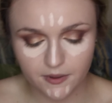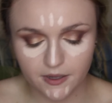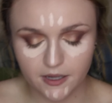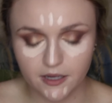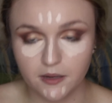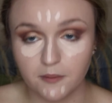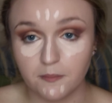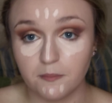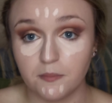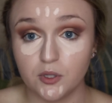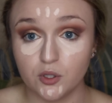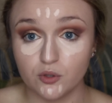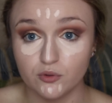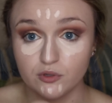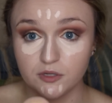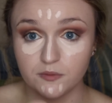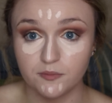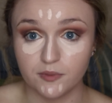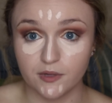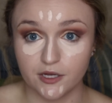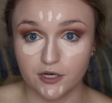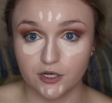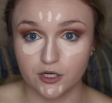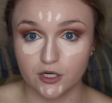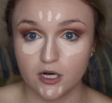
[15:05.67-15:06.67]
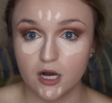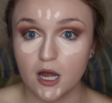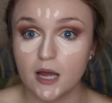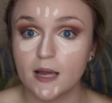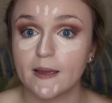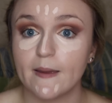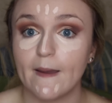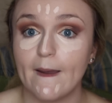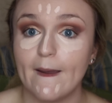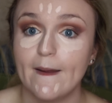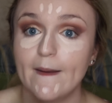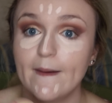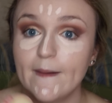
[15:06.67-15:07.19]
my Beauty Blender
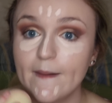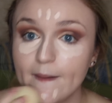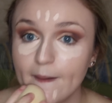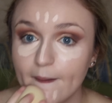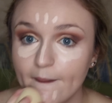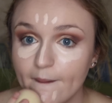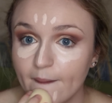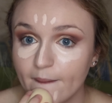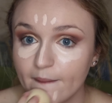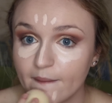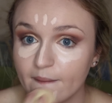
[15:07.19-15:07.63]
again